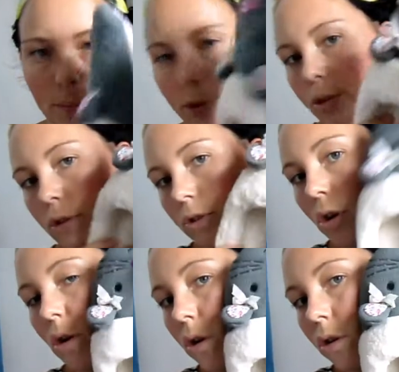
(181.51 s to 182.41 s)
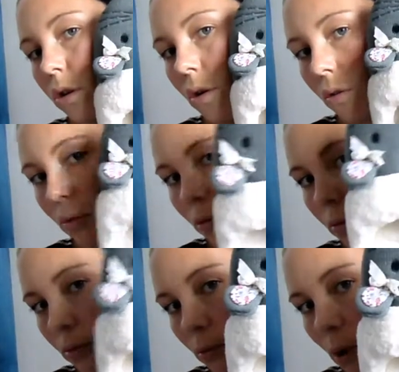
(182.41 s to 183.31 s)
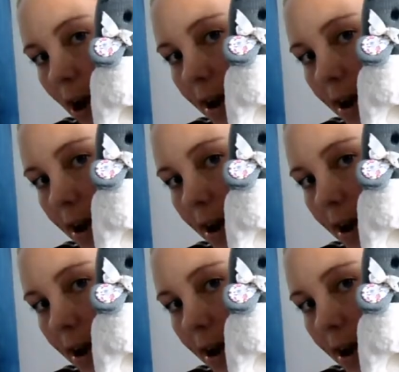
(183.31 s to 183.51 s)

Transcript: to put those on right